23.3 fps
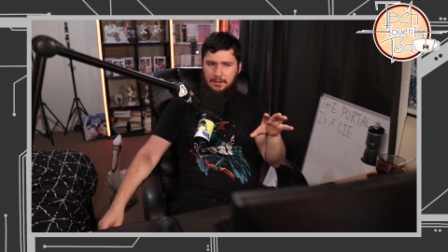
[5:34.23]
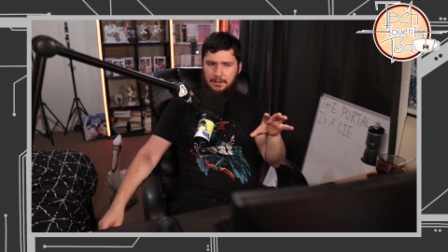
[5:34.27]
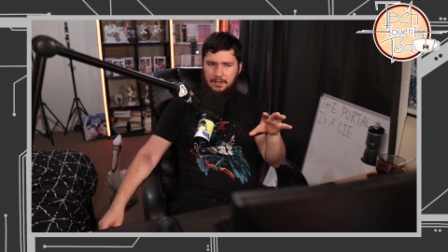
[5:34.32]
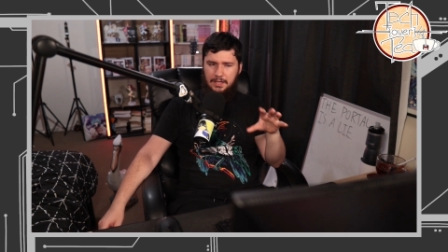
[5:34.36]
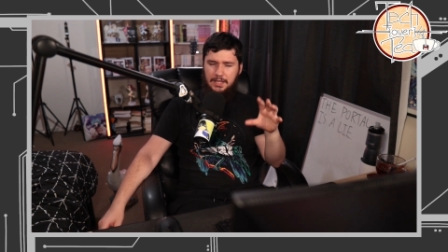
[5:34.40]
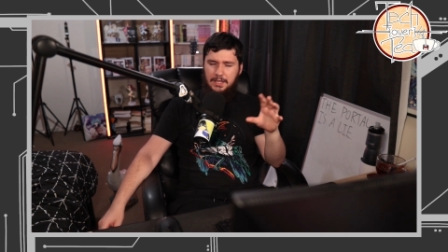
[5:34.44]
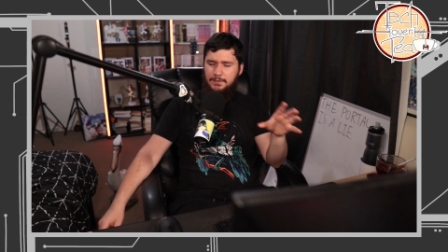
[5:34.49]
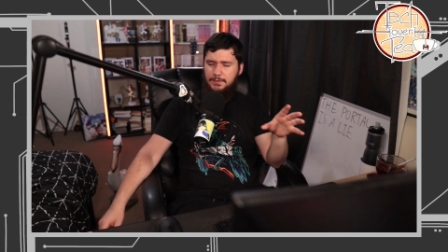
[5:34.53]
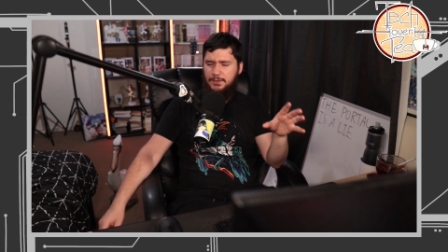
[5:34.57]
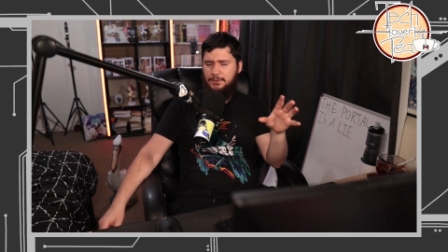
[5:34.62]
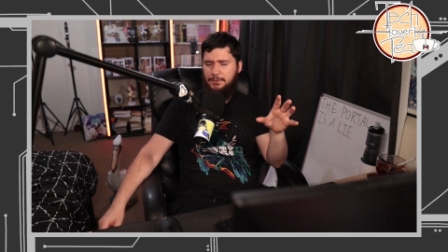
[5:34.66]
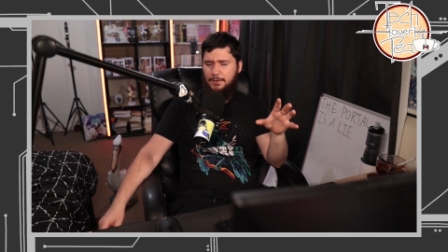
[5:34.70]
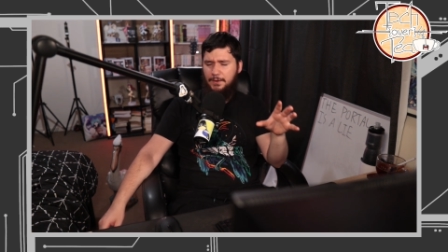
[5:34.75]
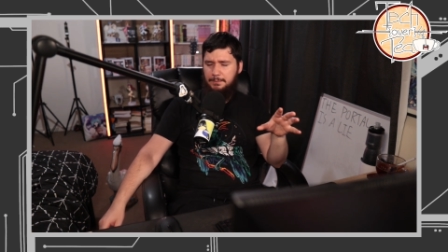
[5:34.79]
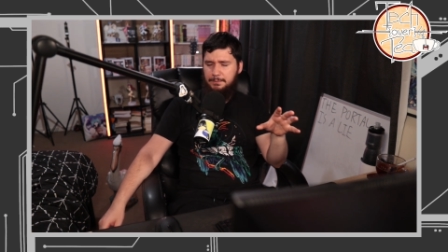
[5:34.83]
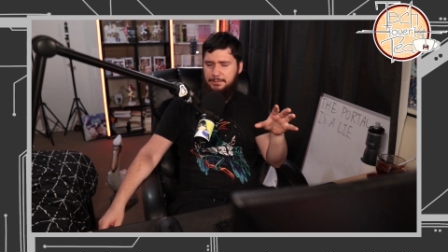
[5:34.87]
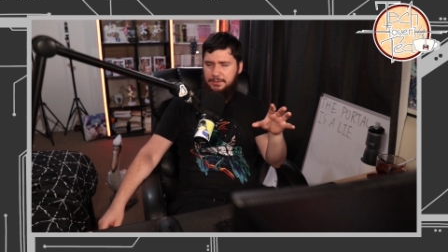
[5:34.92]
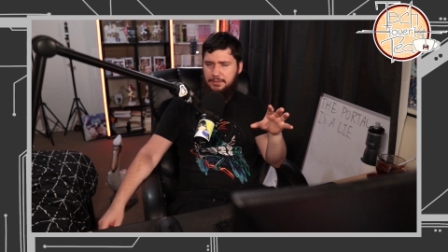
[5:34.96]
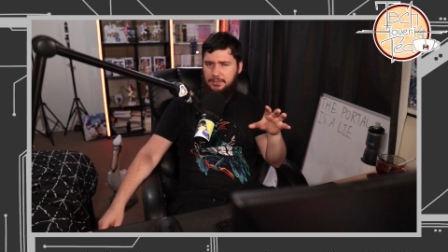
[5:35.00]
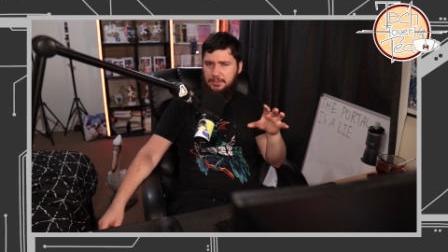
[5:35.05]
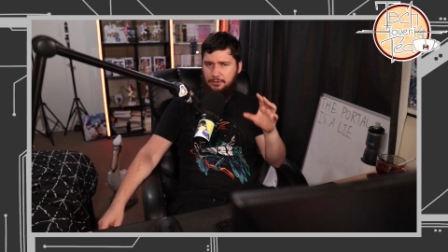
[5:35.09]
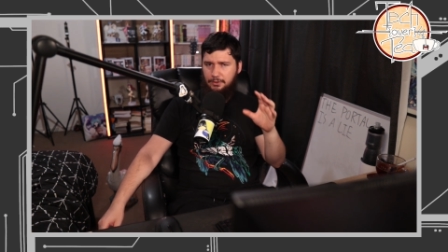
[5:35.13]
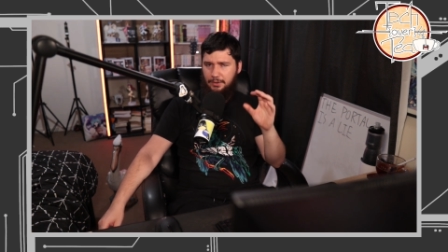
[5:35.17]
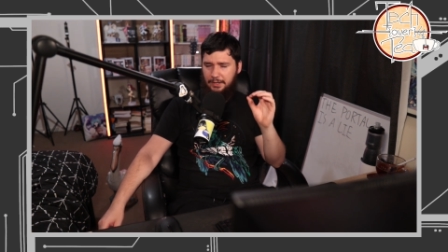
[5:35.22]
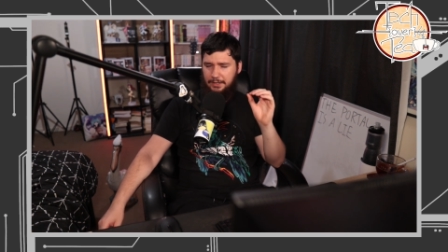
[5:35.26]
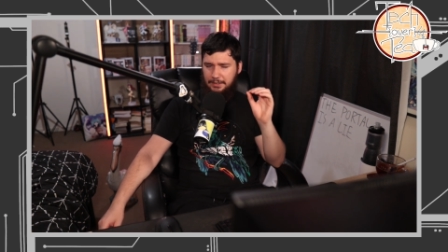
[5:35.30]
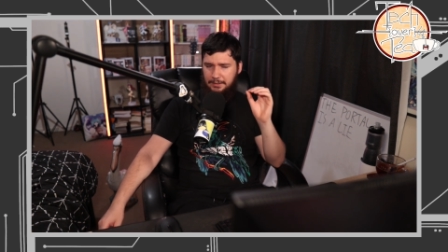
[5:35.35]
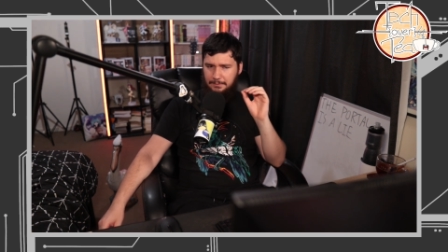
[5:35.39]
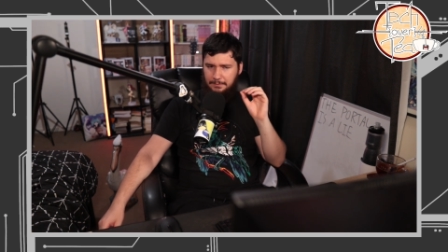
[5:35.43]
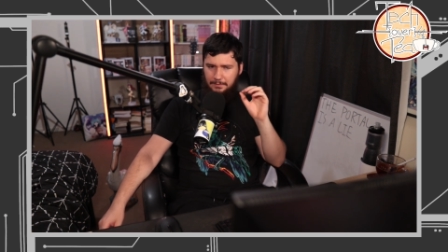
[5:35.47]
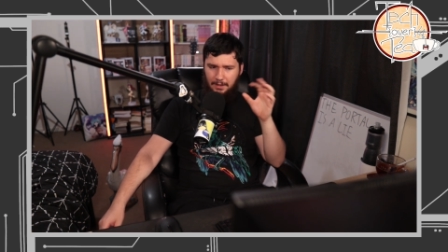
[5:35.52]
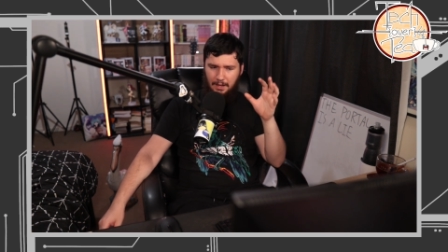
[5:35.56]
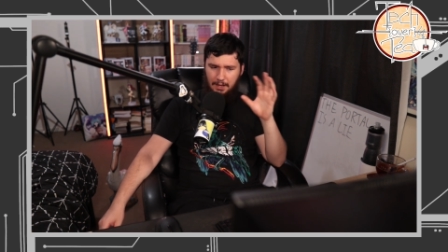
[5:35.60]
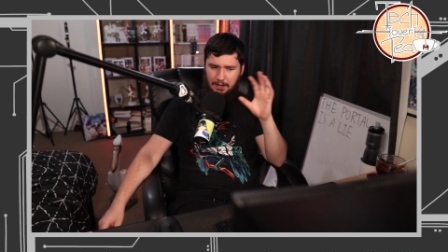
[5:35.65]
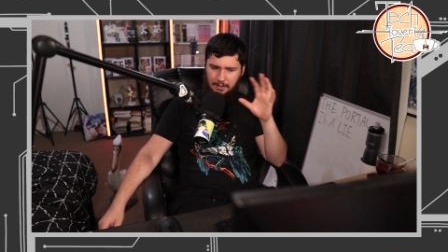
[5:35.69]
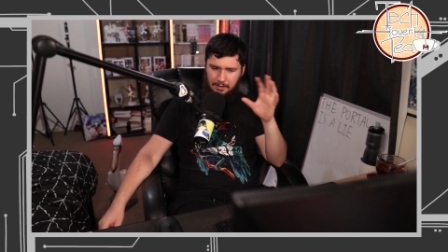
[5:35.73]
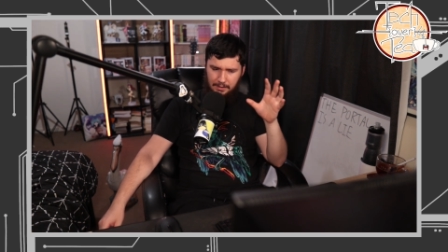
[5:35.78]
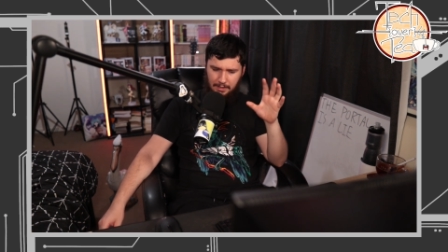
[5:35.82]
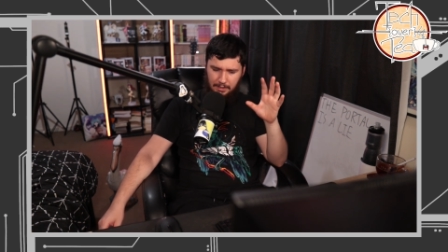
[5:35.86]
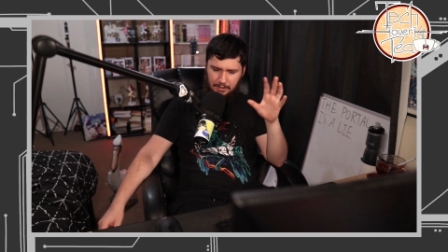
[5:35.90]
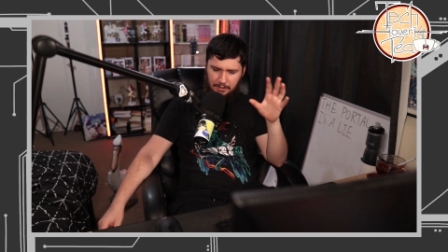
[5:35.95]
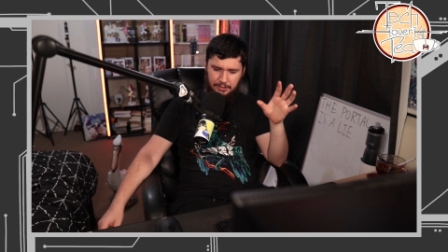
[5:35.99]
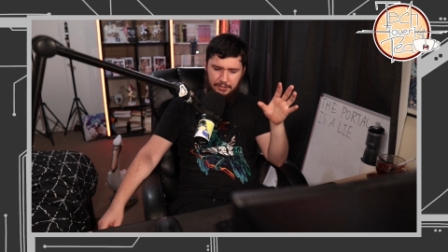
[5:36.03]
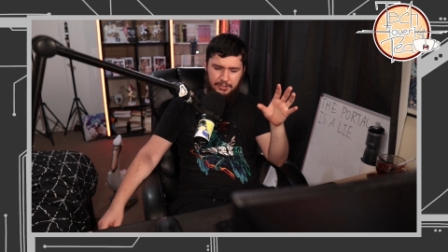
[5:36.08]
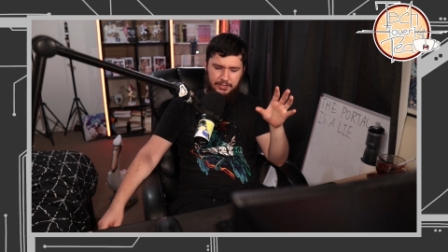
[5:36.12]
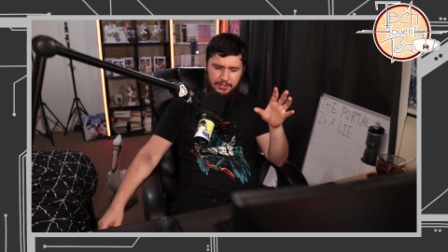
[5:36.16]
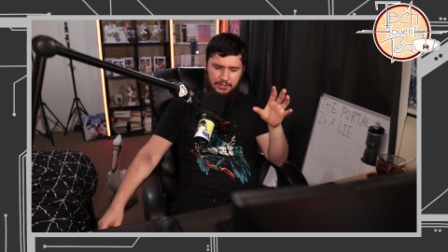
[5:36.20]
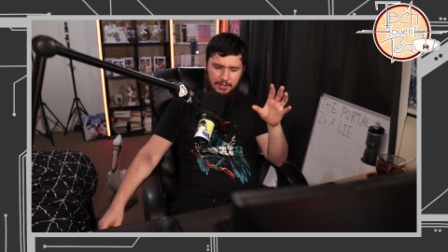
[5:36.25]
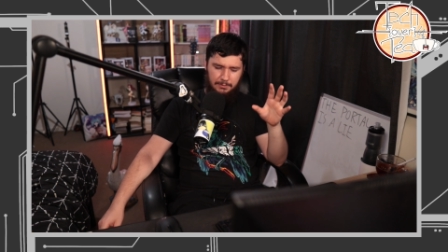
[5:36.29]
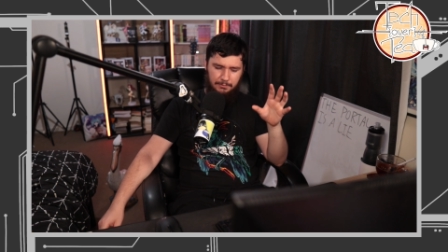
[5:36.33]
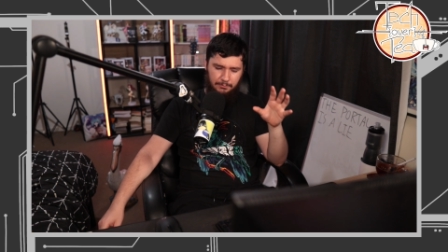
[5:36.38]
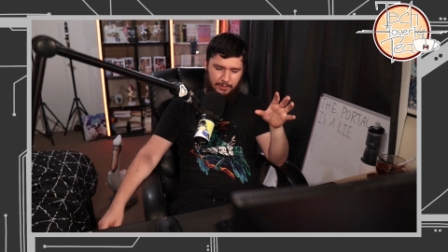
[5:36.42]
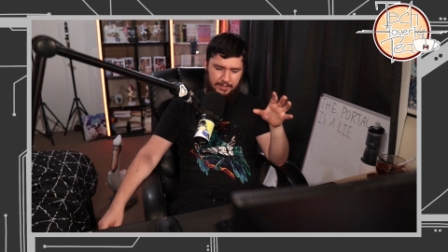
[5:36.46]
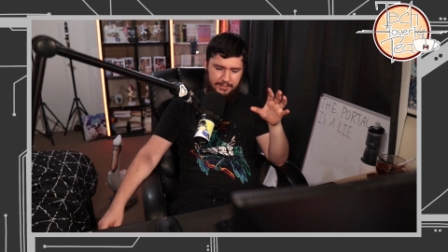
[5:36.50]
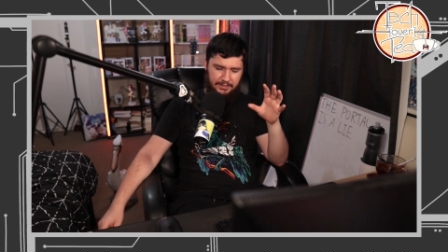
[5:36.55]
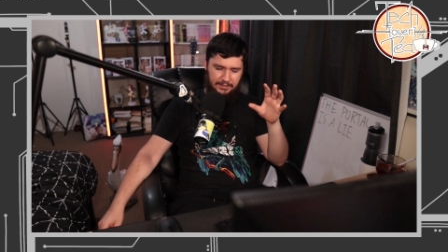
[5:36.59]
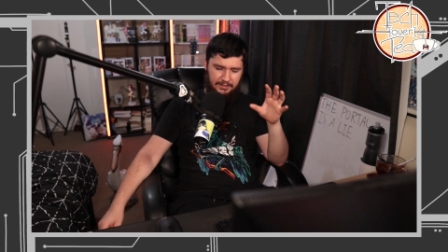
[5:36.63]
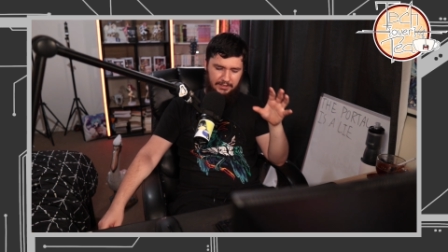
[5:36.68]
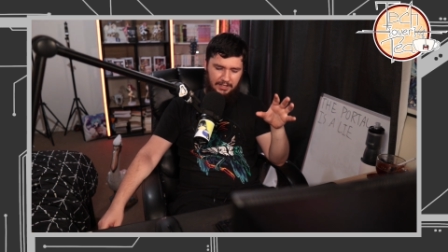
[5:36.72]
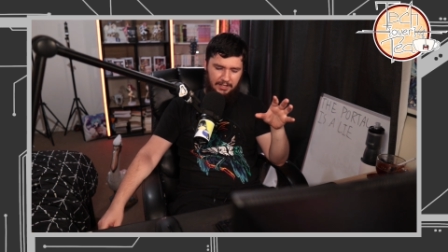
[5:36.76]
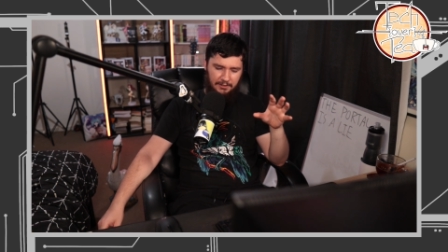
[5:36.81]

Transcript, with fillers: even if I'm doing, like, a, a lot of the time recently,